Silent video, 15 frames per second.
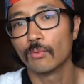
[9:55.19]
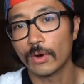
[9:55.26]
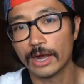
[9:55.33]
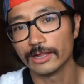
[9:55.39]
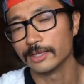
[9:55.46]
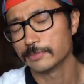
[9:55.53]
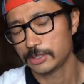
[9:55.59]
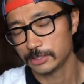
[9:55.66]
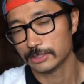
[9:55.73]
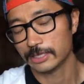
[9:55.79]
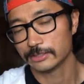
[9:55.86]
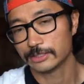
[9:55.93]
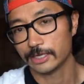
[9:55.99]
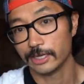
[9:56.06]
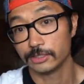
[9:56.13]
while I'm still
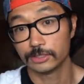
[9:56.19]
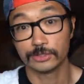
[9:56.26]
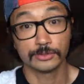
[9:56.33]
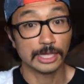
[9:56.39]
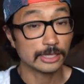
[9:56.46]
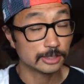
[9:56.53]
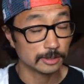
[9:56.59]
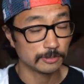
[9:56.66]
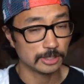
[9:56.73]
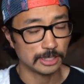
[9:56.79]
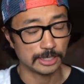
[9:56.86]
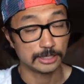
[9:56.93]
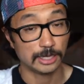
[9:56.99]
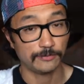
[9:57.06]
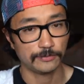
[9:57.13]
outside. So that's something
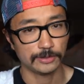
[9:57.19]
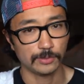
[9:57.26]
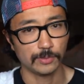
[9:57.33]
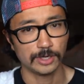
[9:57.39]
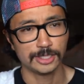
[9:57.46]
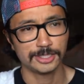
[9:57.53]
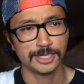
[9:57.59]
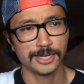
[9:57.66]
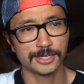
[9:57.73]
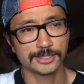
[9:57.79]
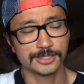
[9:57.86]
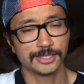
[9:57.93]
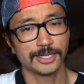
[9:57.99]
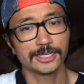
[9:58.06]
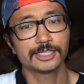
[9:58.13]
I definitely want to check,
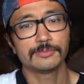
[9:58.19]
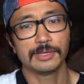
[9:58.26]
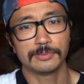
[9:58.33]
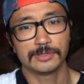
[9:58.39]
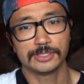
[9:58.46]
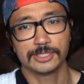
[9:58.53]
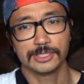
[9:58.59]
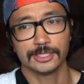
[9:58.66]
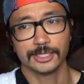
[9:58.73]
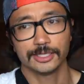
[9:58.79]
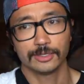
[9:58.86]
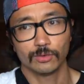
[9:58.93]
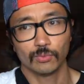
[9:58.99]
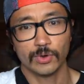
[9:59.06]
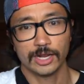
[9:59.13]
because I'd like to be able to see,
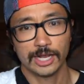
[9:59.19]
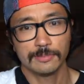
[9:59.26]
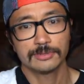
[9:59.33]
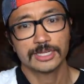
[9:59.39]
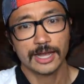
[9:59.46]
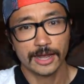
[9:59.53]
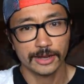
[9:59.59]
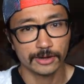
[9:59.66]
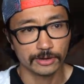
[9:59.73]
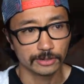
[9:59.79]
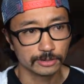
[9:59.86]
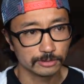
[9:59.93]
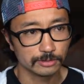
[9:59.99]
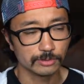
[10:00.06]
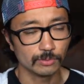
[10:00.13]
like, when I'm
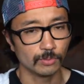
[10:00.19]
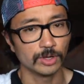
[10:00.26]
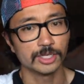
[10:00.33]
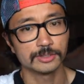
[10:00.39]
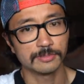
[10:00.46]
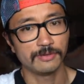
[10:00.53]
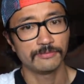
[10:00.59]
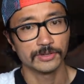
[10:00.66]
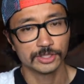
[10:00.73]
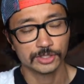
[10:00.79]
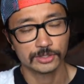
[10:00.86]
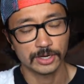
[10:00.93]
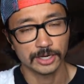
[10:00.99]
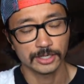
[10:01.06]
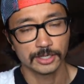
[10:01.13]
tired, what is my foot
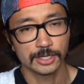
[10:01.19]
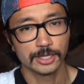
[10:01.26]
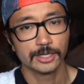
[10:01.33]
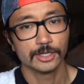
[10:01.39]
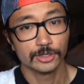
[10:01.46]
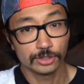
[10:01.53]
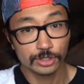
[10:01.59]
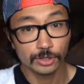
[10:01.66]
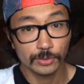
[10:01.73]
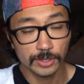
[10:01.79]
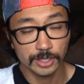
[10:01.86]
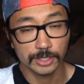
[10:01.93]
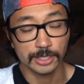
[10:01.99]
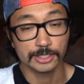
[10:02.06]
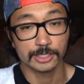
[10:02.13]
strike
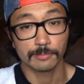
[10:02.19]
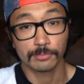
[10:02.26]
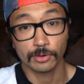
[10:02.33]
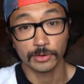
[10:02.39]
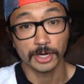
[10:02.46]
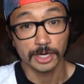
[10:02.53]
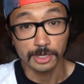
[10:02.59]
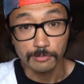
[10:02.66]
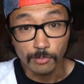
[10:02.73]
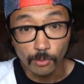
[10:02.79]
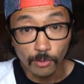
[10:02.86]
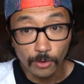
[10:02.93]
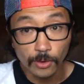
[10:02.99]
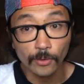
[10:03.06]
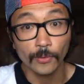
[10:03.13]
doing? Is it pronating
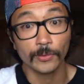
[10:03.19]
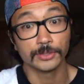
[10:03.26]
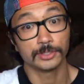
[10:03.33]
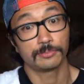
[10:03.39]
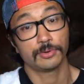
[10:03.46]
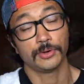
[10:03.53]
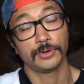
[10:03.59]
more or is it